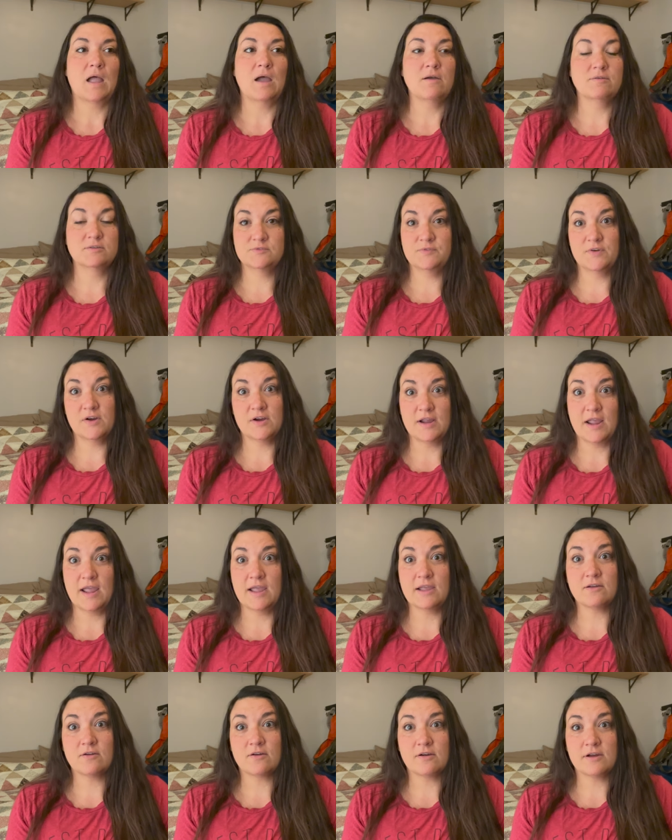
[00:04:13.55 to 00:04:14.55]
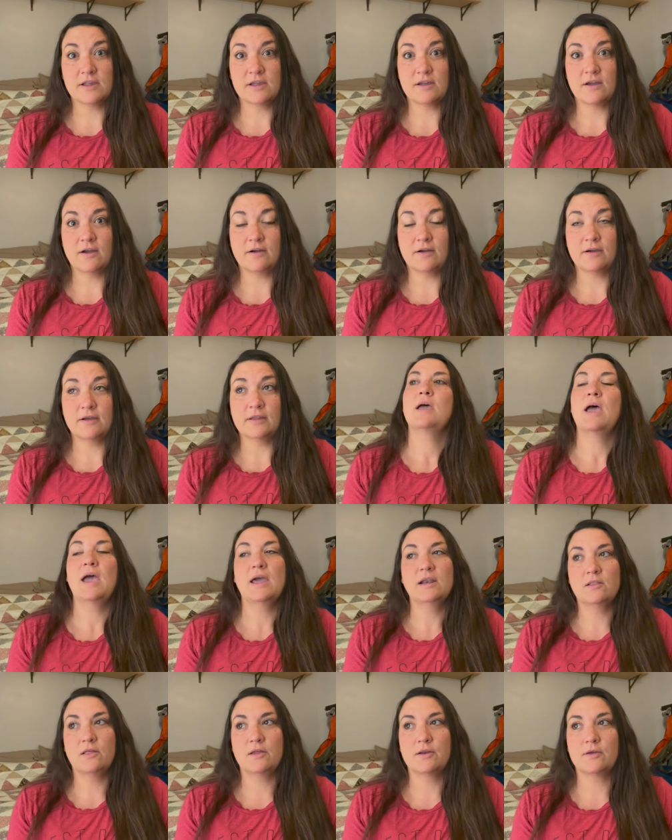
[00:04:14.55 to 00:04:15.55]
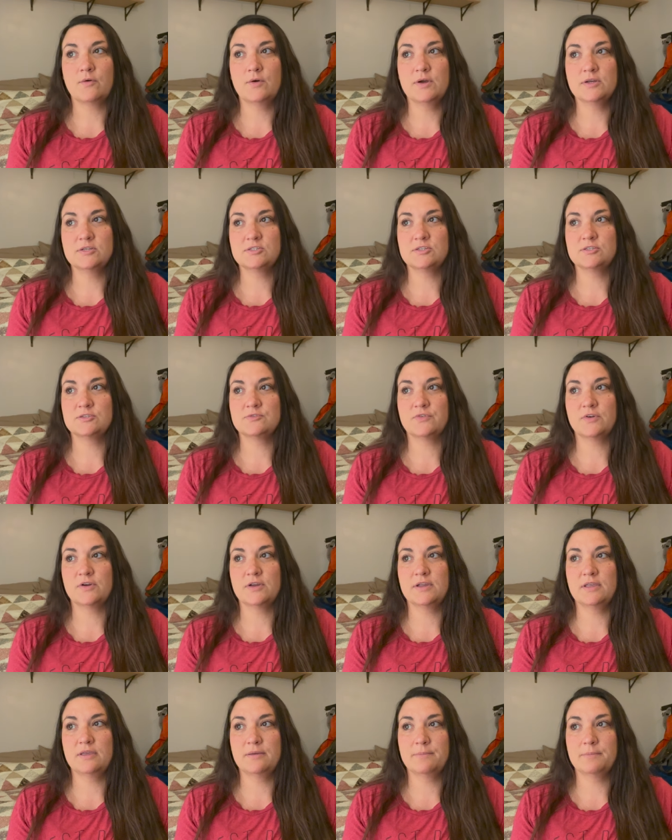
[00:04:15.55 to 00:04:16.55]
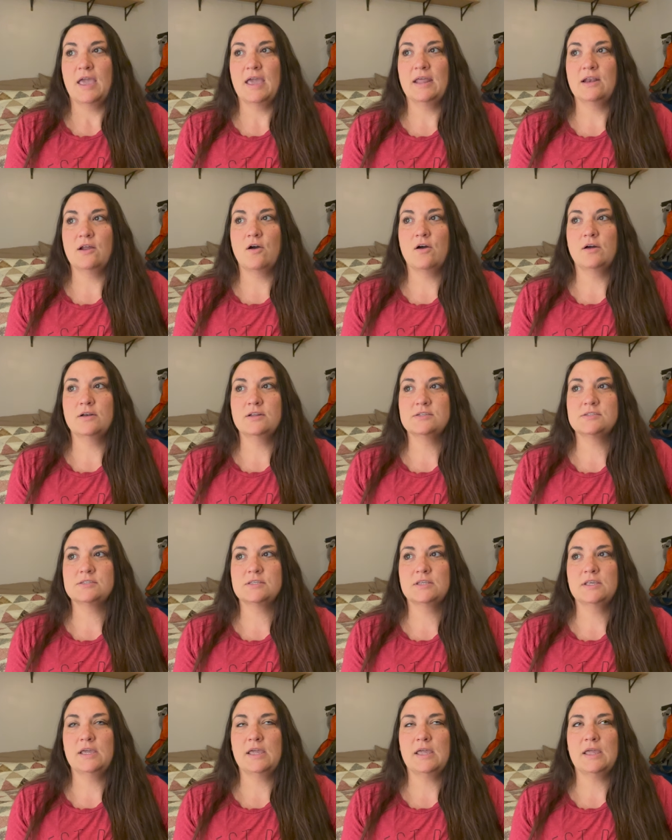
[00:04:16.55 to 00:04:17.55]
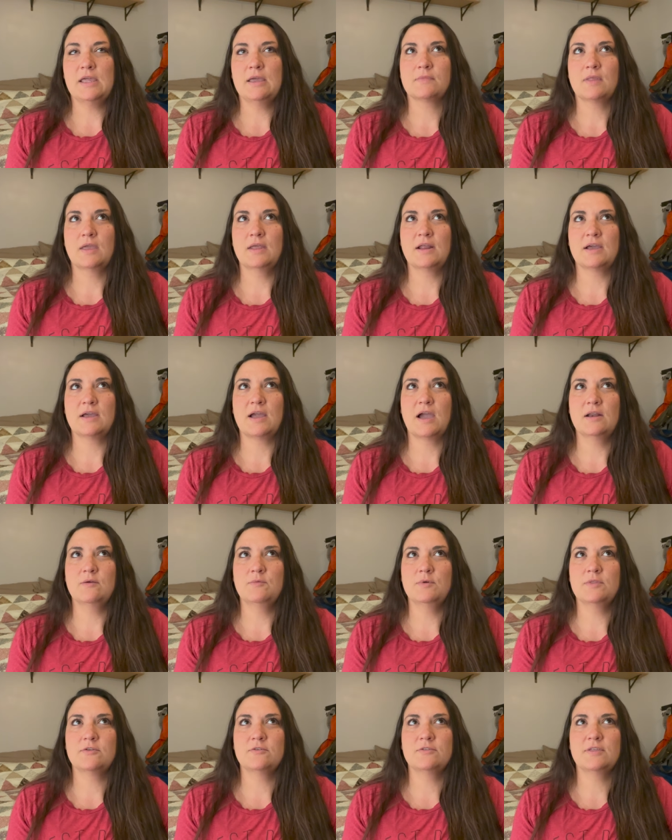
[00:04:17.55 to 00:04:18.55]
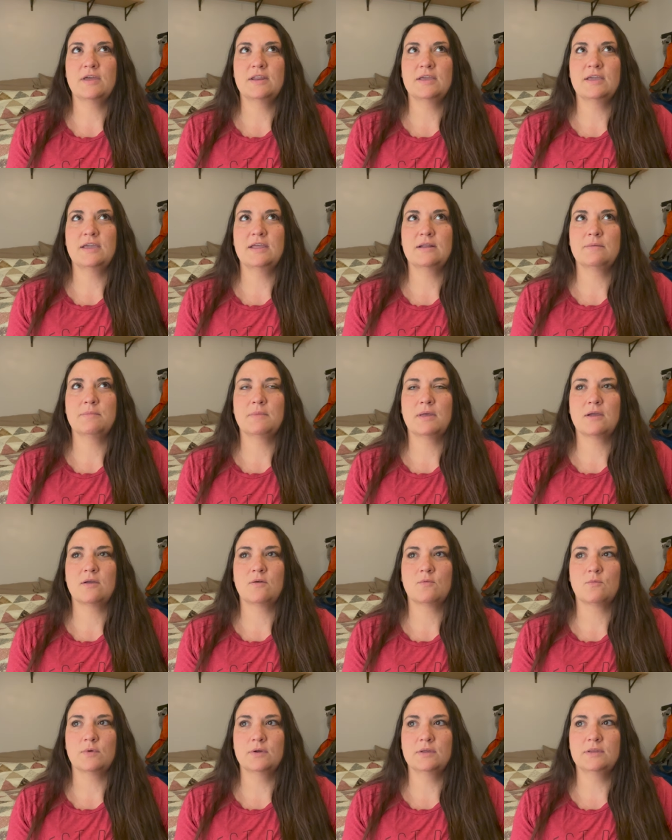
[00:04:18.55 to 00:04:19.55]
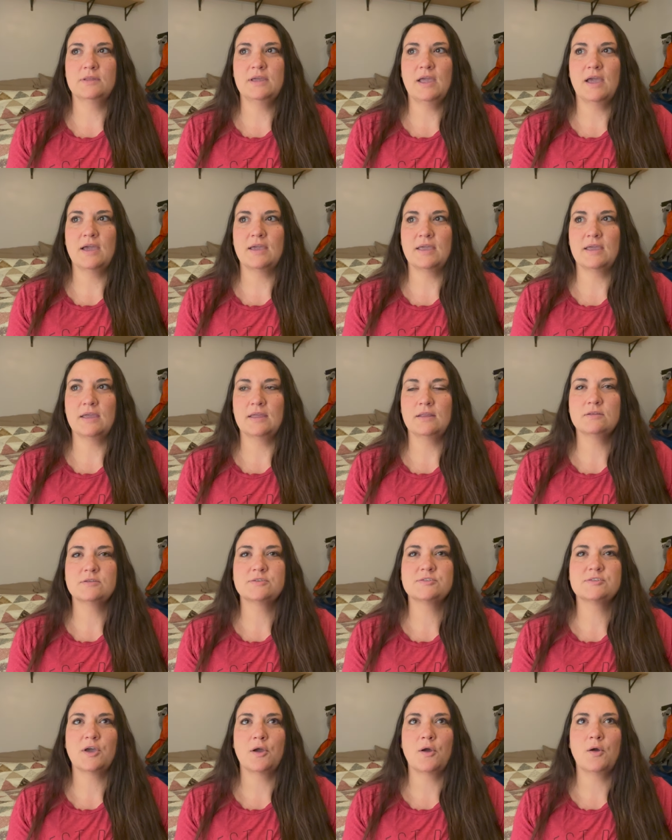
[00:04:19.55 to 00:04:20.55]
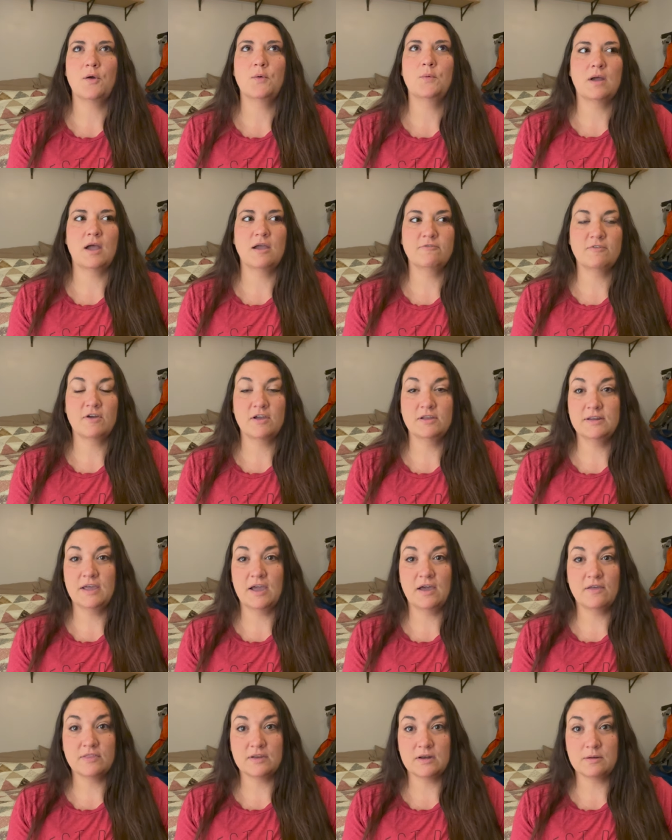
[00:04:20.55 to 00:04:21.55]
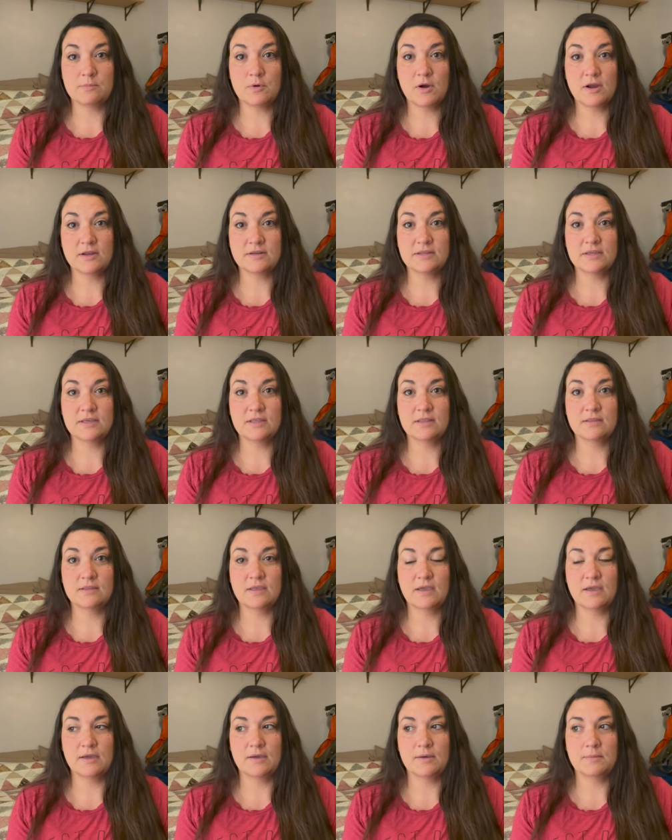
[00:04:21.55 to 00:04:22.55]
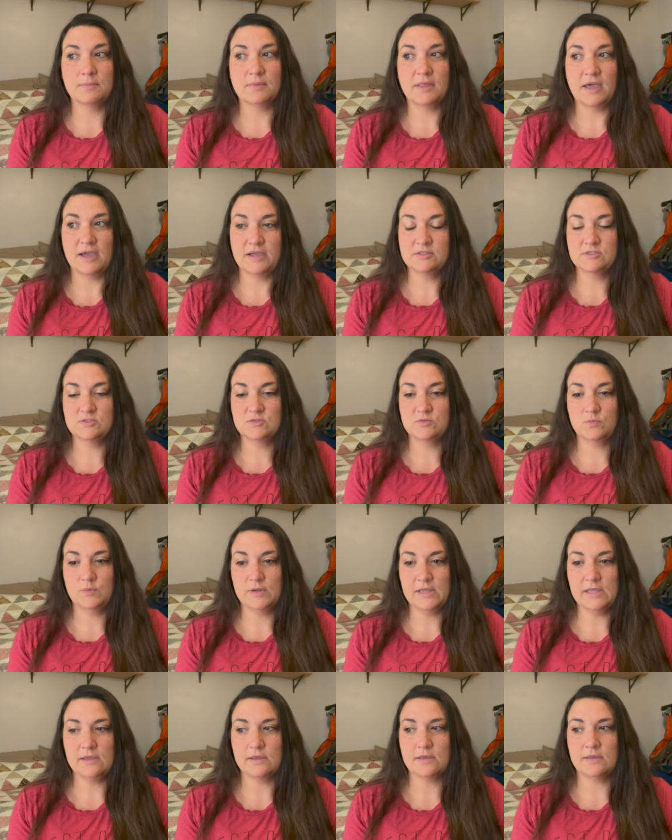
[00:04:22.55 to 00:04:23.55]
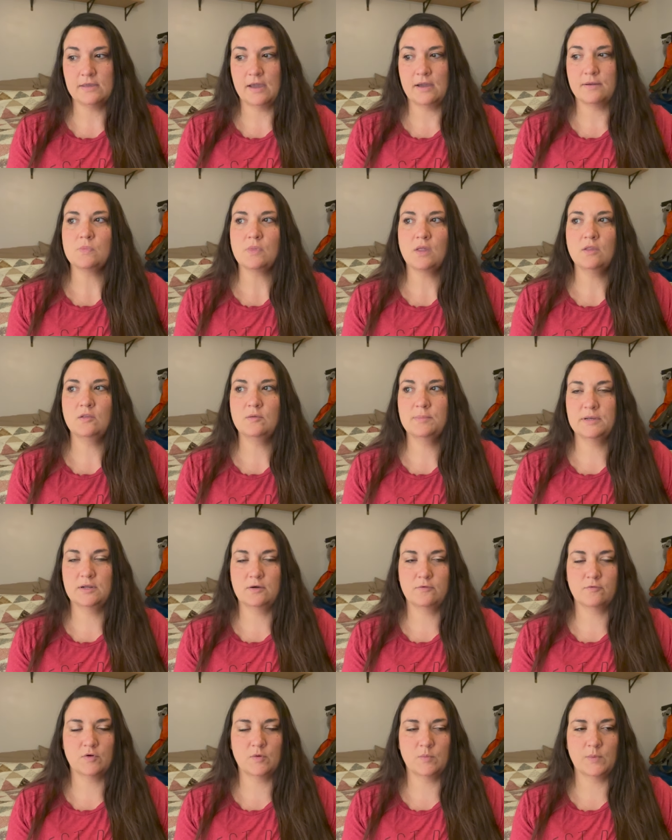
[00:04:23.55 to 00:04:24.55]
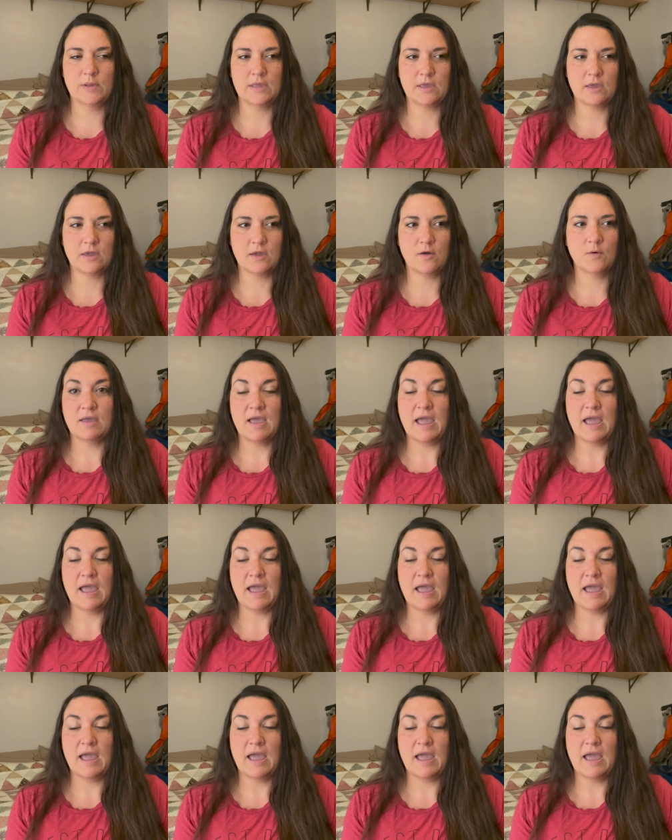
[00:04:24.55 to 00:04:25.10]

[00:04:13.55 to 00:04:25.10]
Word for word: I was very angry at God. I had a lot of questions for him. And honestly, and I kind of went through that again. I'm like, really again? So I find out that I'm pregnant um, last week. Yeah, a little bit over a week ago.